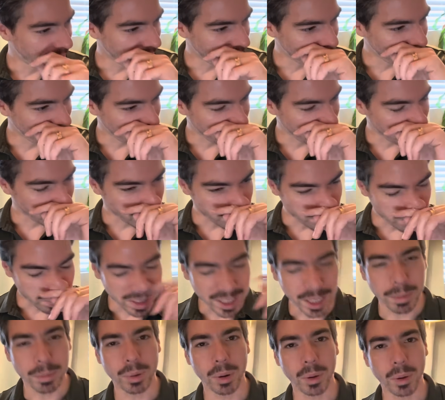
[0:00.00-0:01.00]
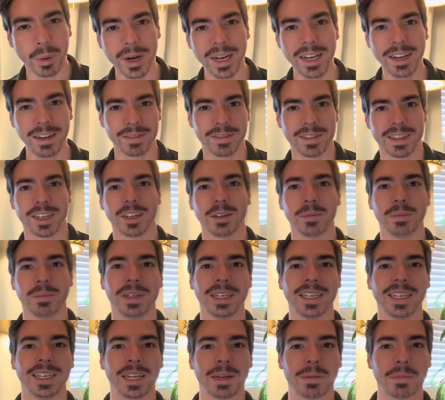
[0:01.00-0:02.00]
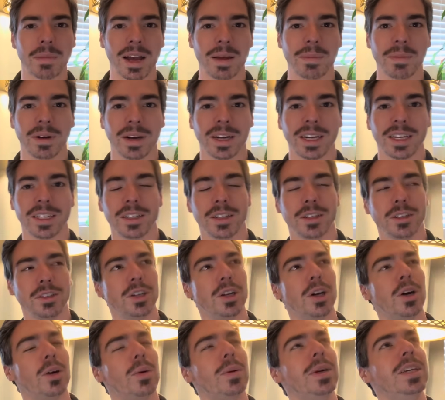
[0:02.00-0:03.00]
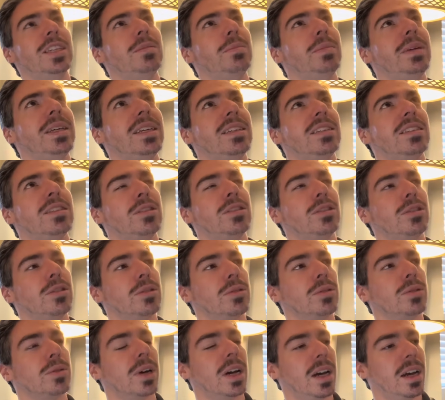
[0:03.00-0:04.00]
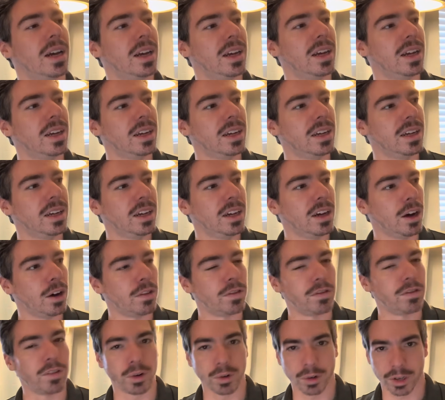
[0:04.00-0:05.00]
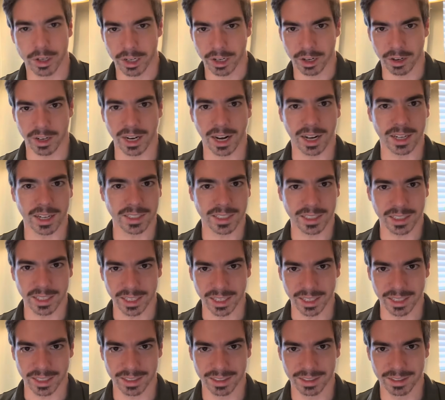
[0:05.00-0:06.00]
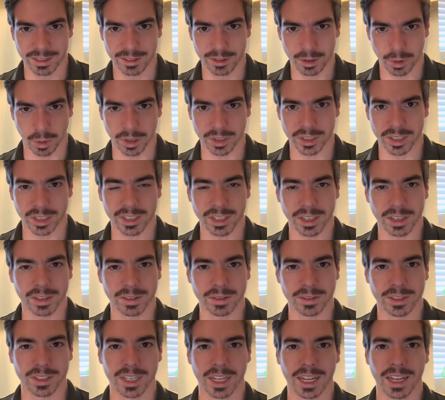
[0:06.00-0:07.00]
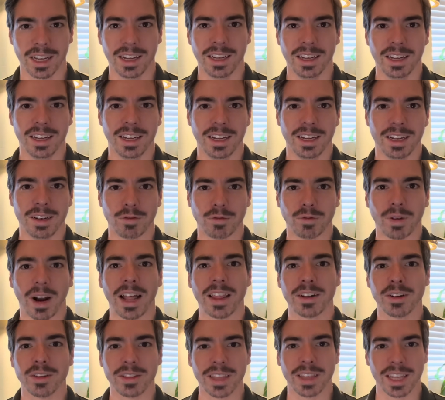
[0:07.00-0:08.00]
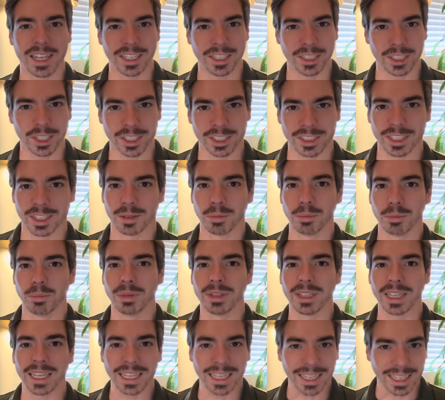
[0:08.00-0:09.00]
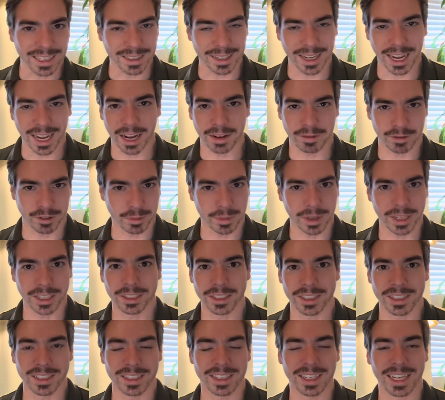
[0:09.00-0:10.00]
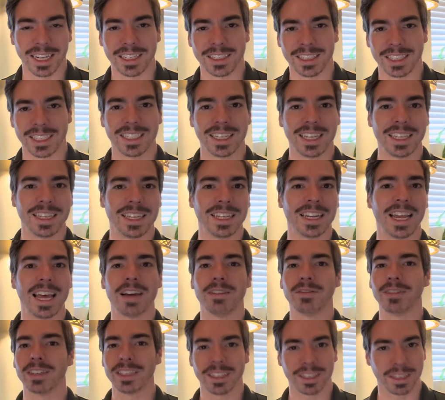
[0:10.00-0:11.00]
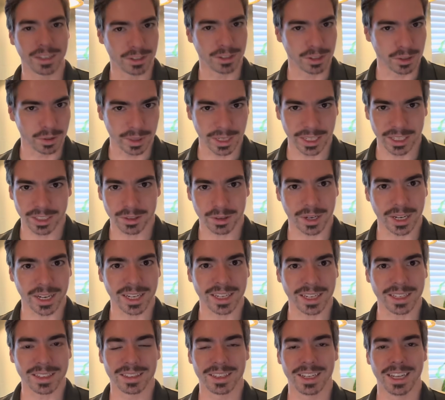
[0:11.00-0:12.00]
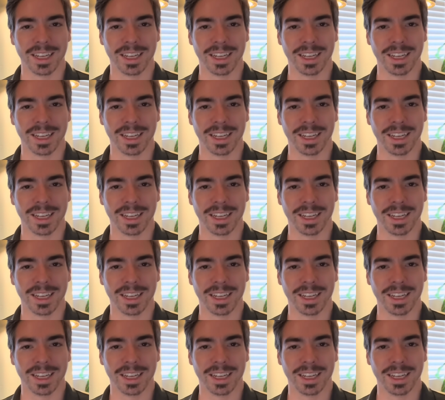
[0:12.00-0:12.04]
But the point of therapy, in my mind, should always be to evoke curiosity towards ourselves rather than just a blanket affirmation and to say that everything you're doing is great,